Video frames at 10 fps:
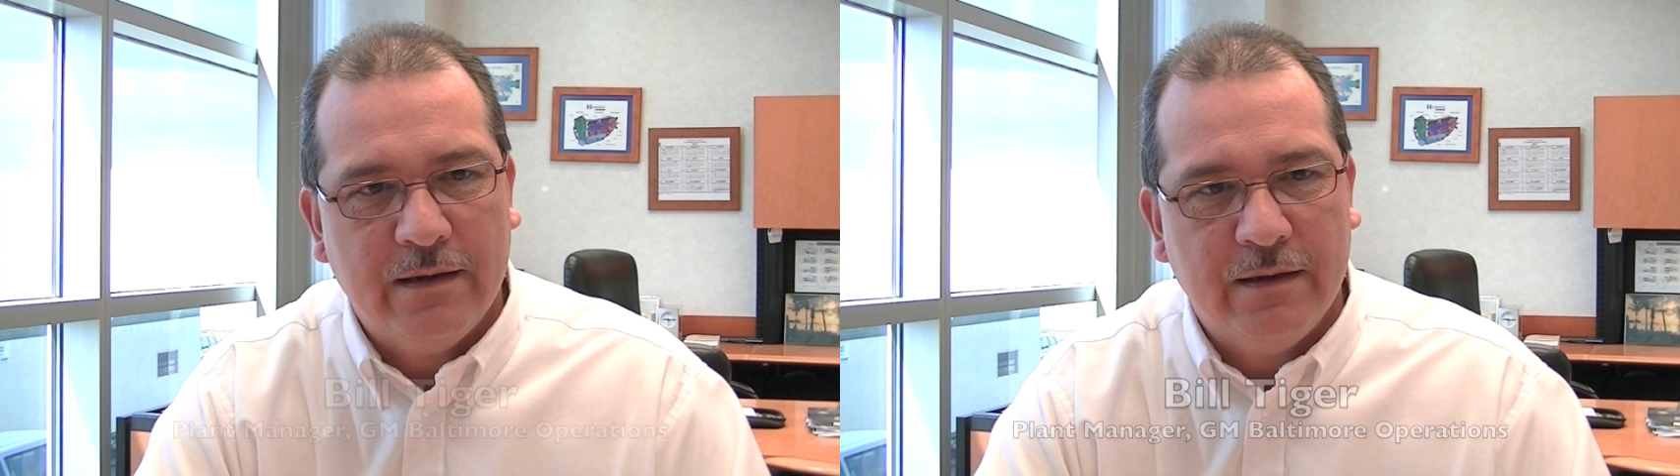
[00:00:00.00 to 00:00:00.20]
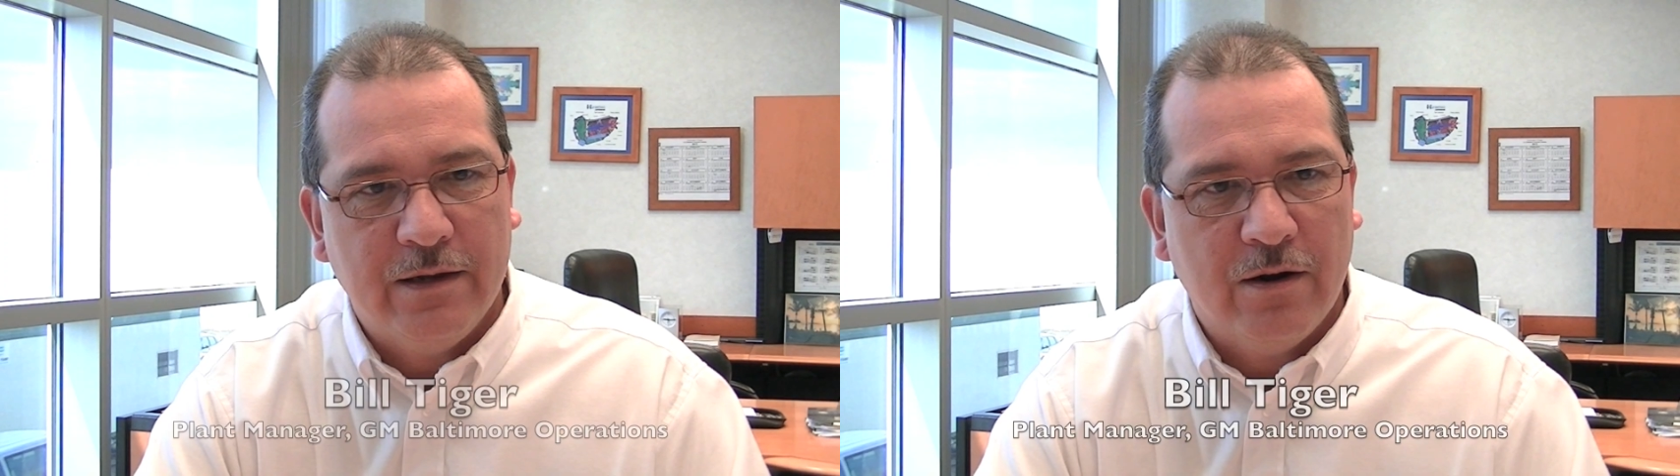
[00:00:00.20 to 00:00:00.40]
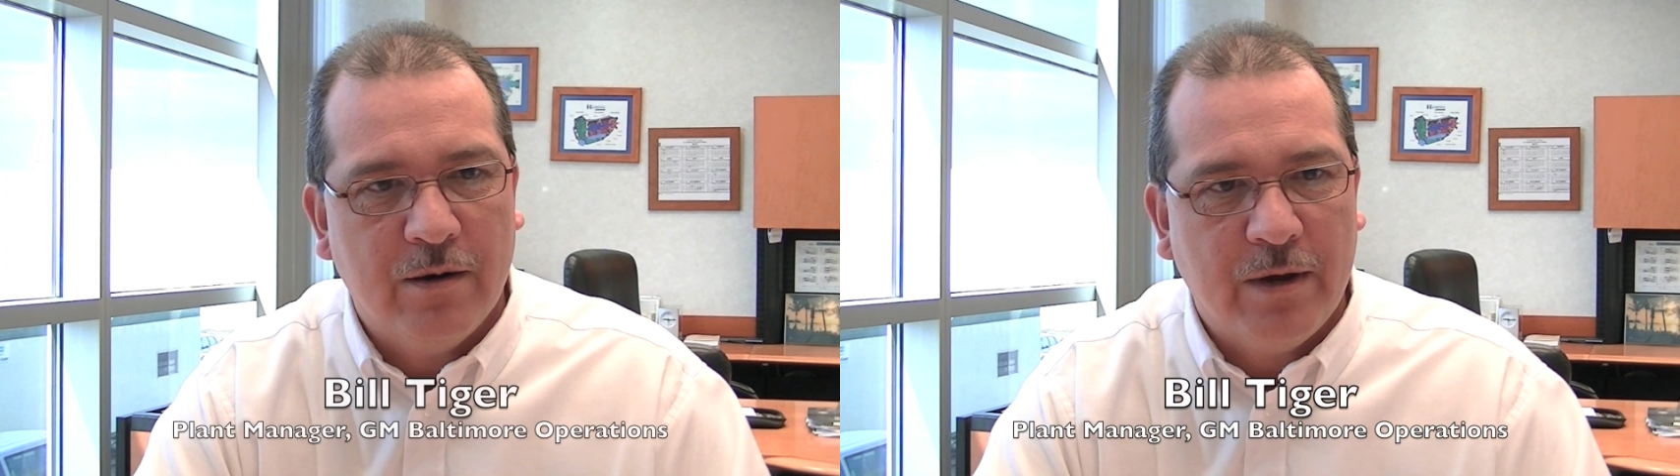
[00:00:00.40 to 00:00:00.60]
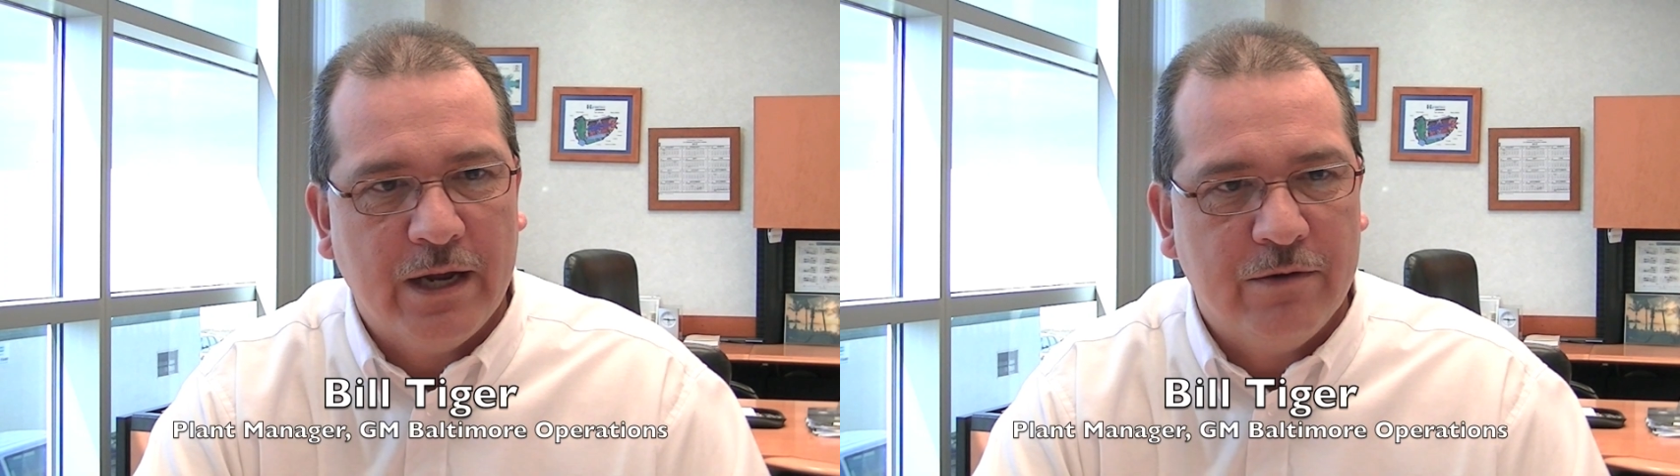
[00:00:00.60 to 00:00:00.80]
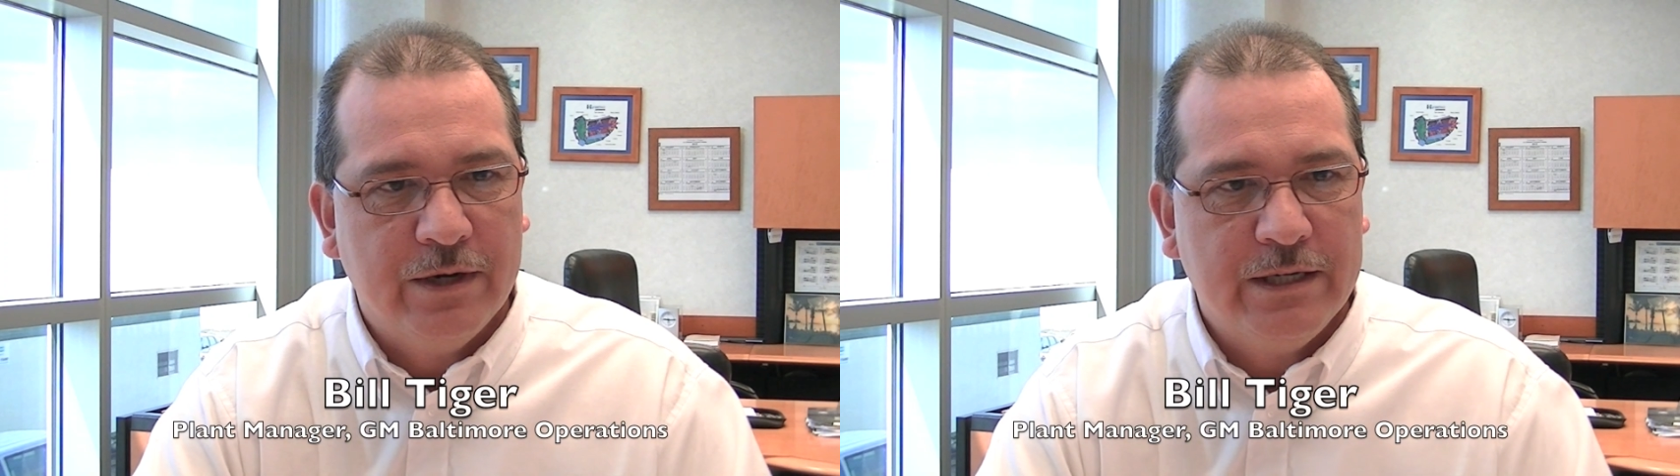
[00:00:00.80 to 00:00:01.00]
The
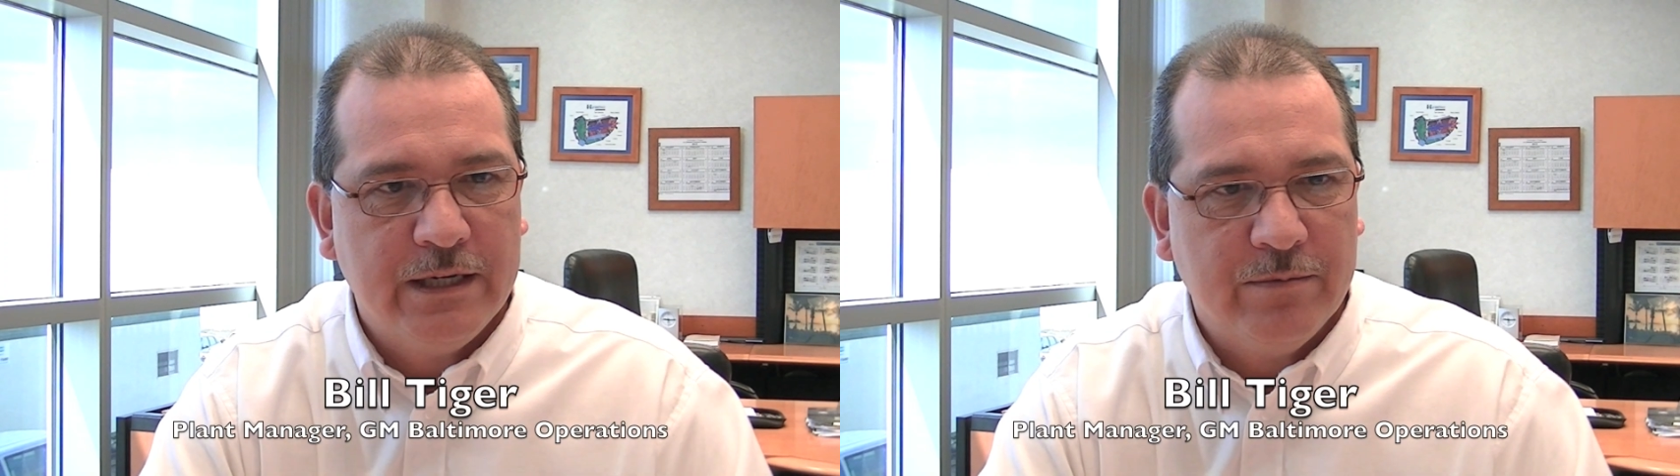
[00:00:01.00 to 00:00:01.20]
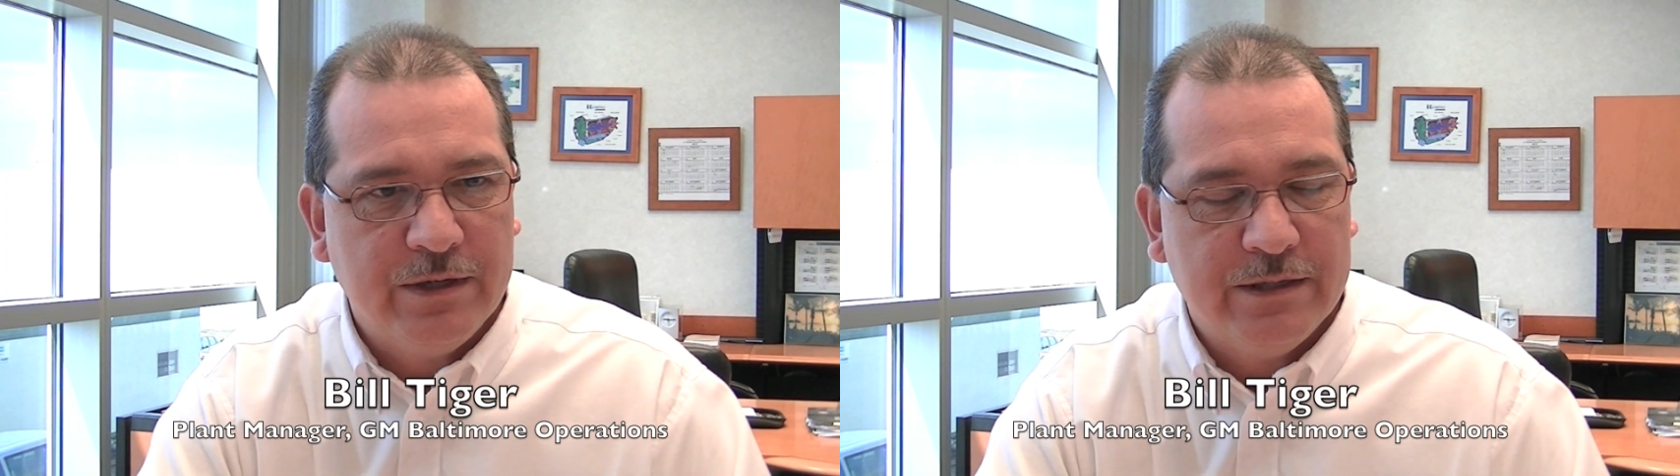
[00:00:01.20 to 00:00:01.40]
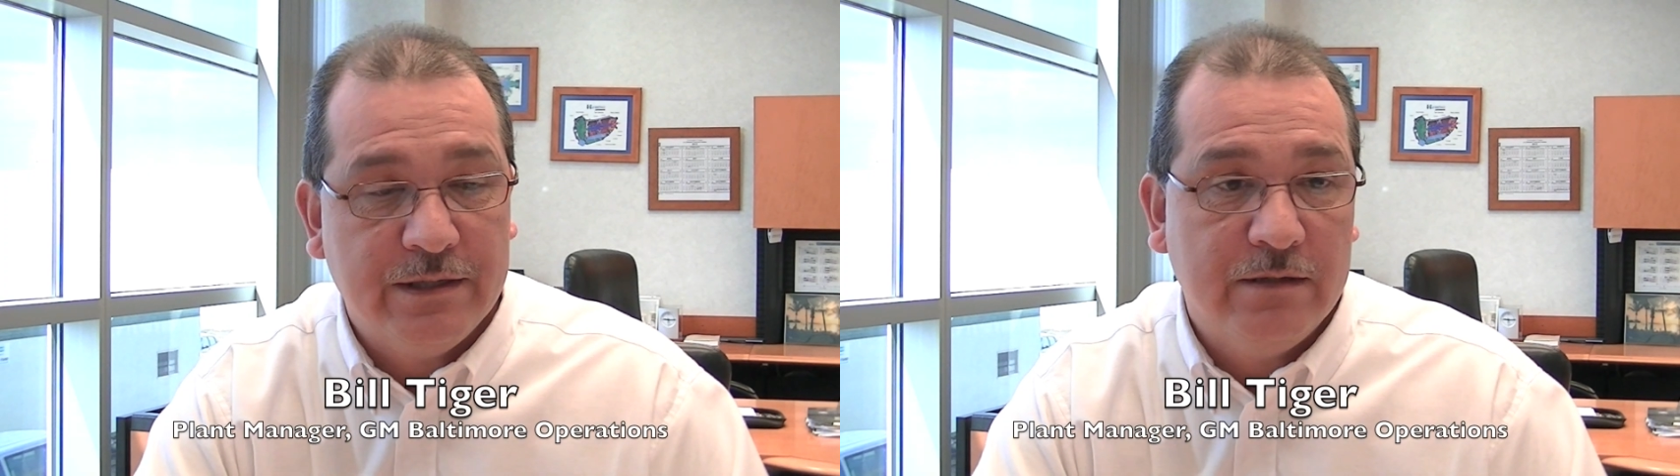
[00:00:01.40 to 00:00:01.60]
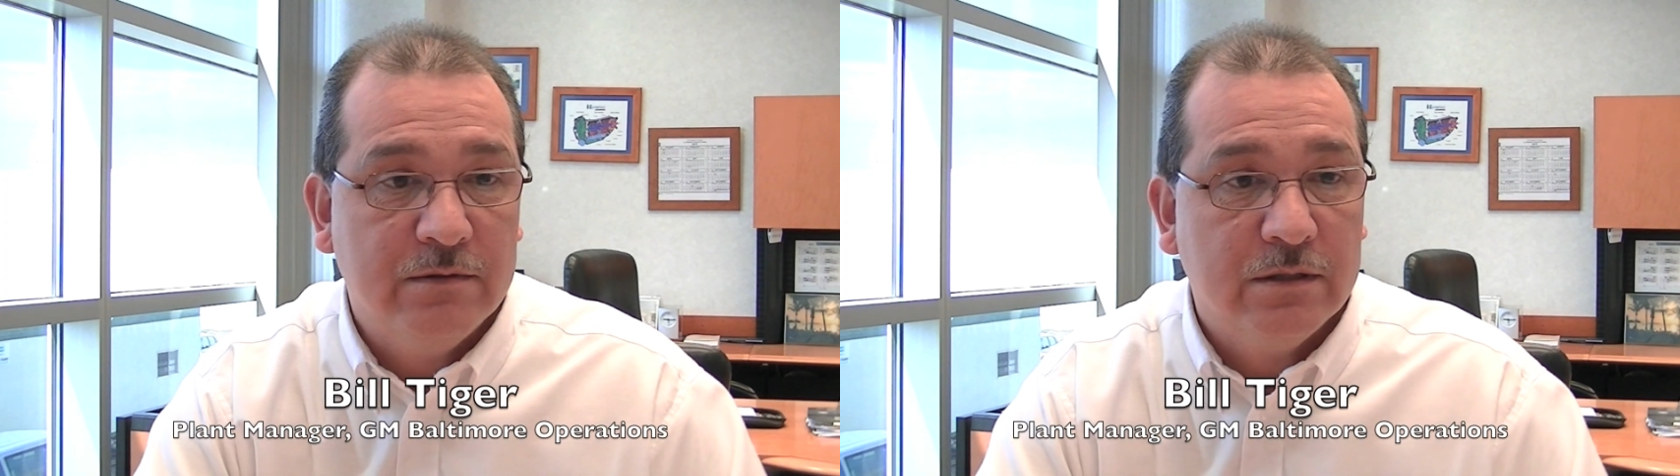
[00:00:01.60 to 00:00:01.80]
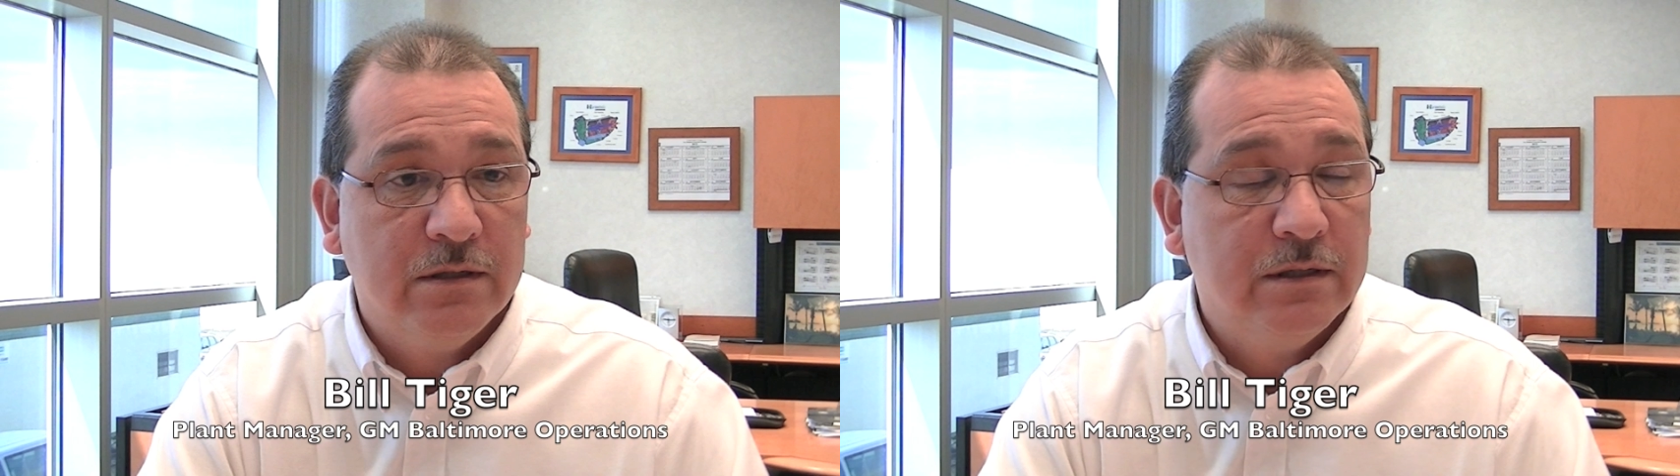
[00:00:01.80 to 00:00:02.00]
RMI Green Team Initiative
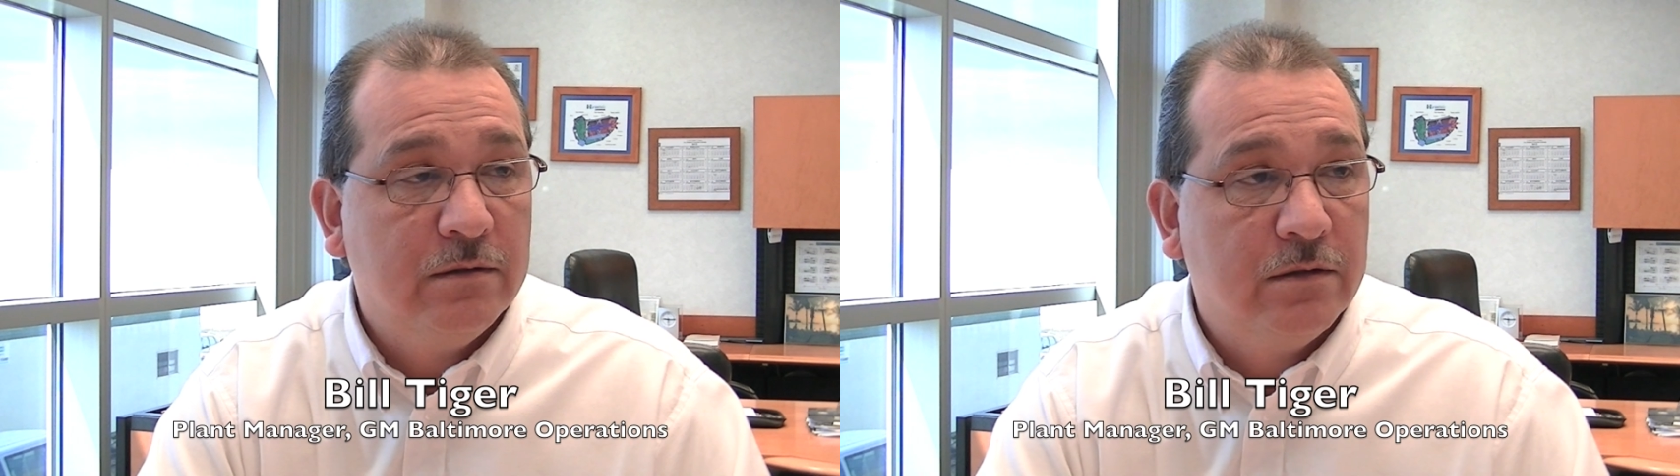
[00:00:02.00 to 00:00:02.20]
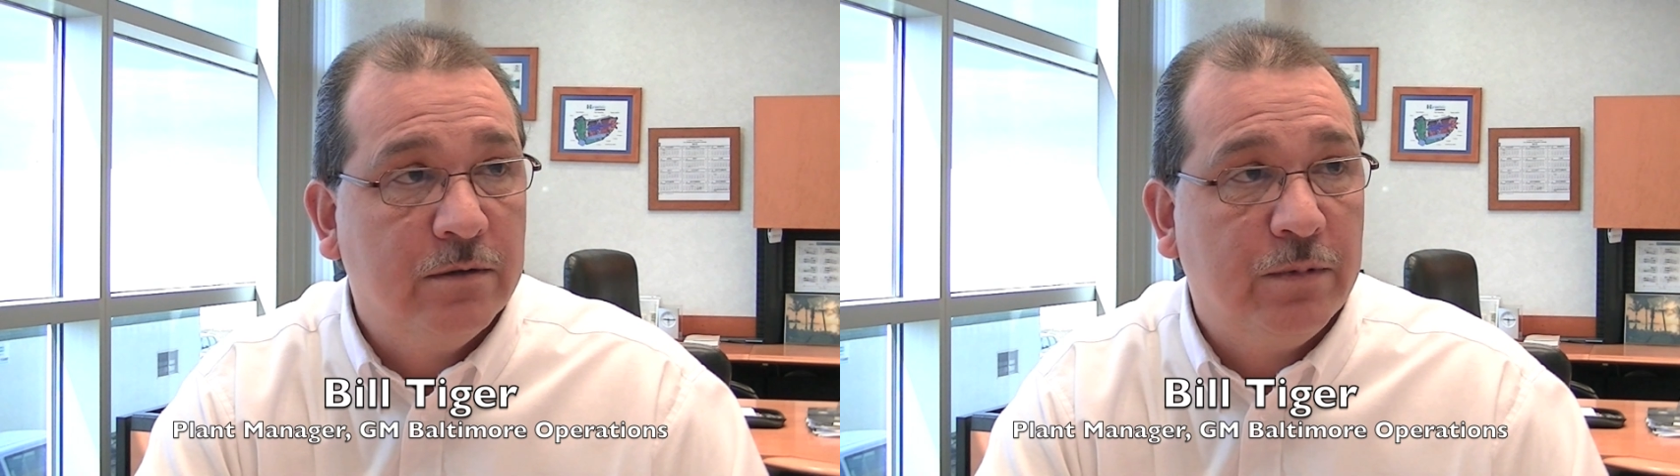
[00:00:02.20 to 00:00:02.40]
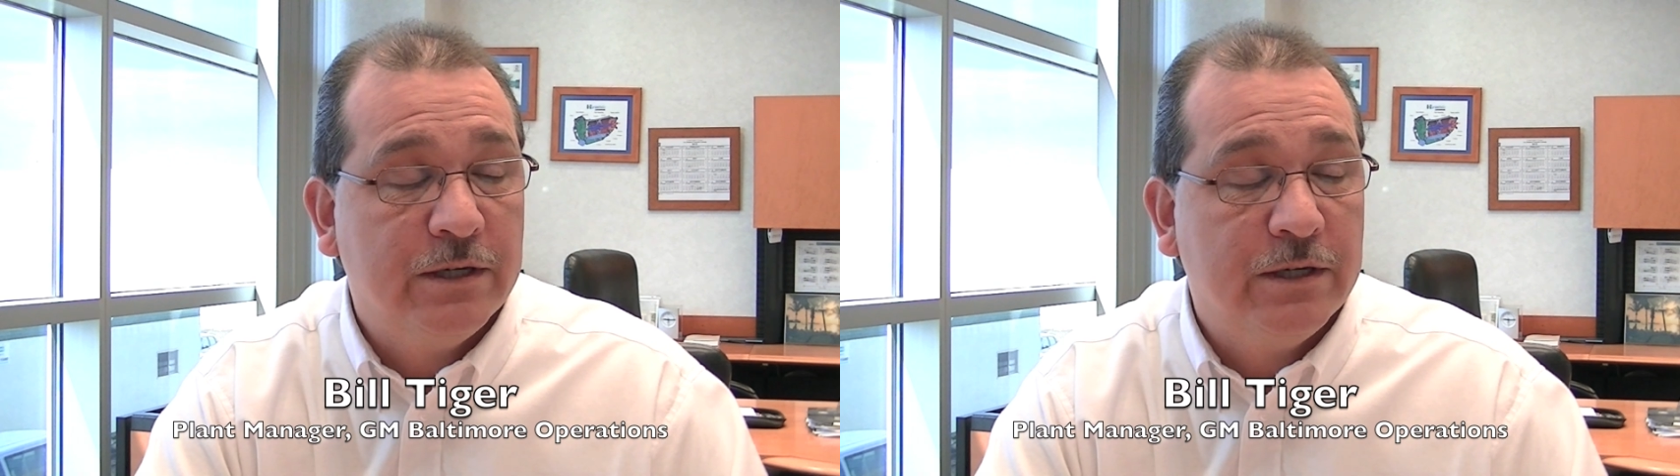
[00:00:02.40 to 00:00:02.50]
is a good